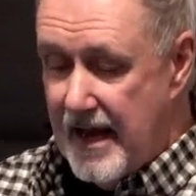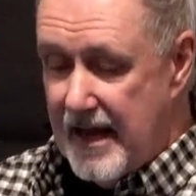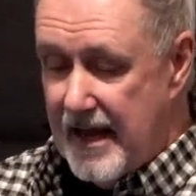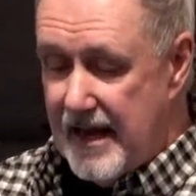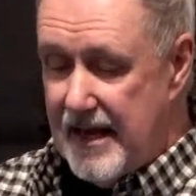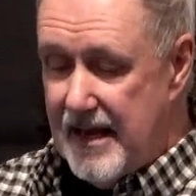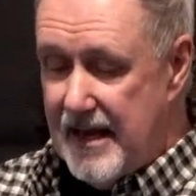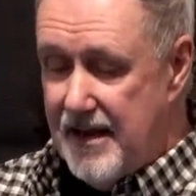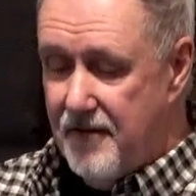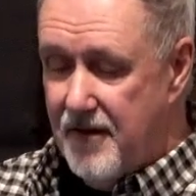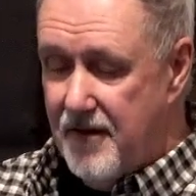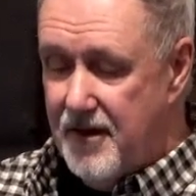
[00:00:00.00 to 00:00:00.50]

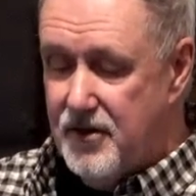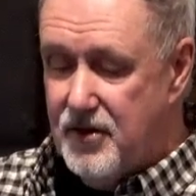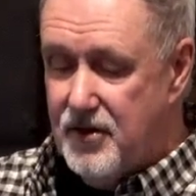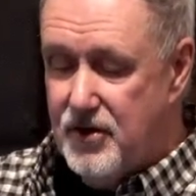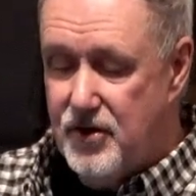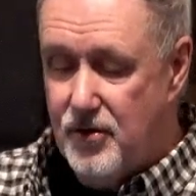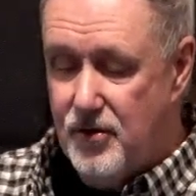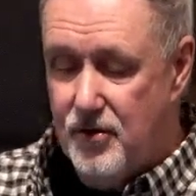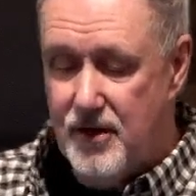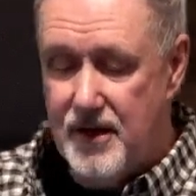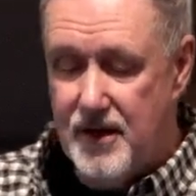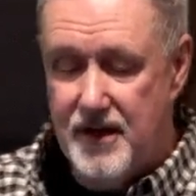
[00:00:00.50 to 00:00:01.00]
Even
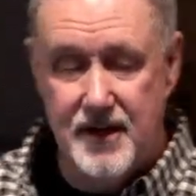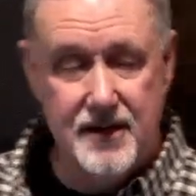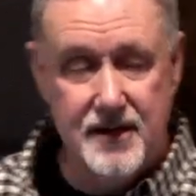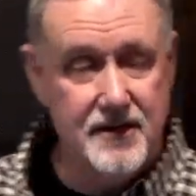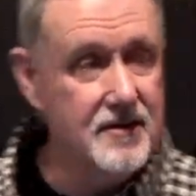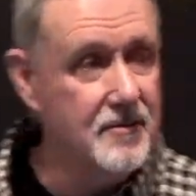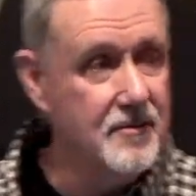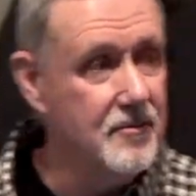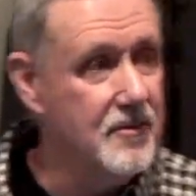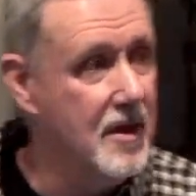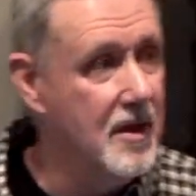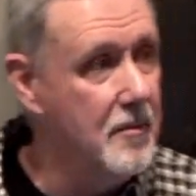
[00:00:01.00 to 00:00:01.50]

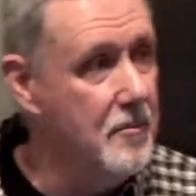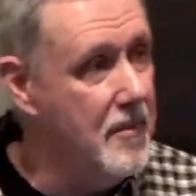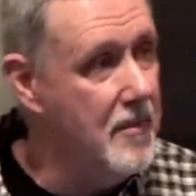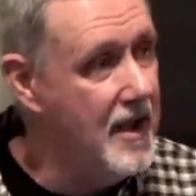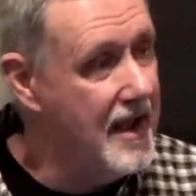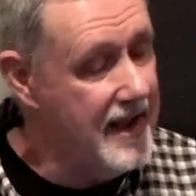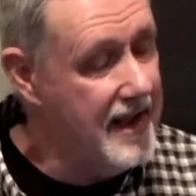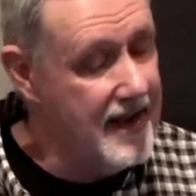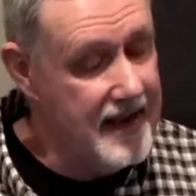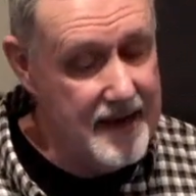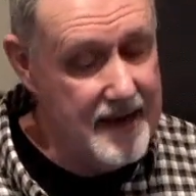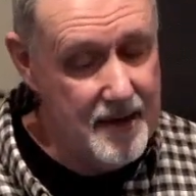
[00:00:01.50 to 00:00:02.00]
Judaism, the
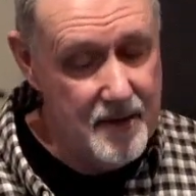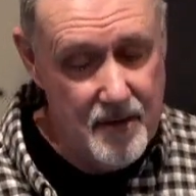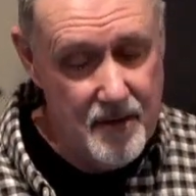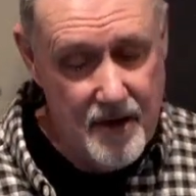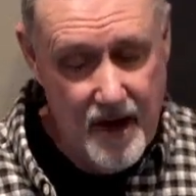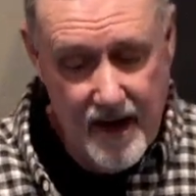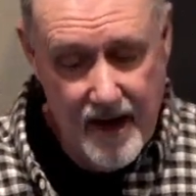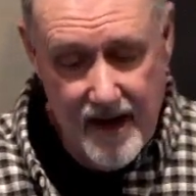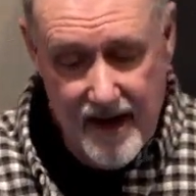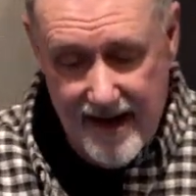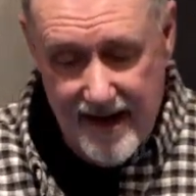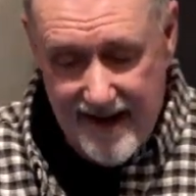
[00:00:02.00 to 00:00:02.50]

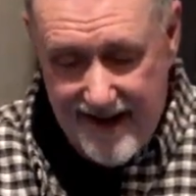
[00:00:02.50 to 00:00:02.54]
main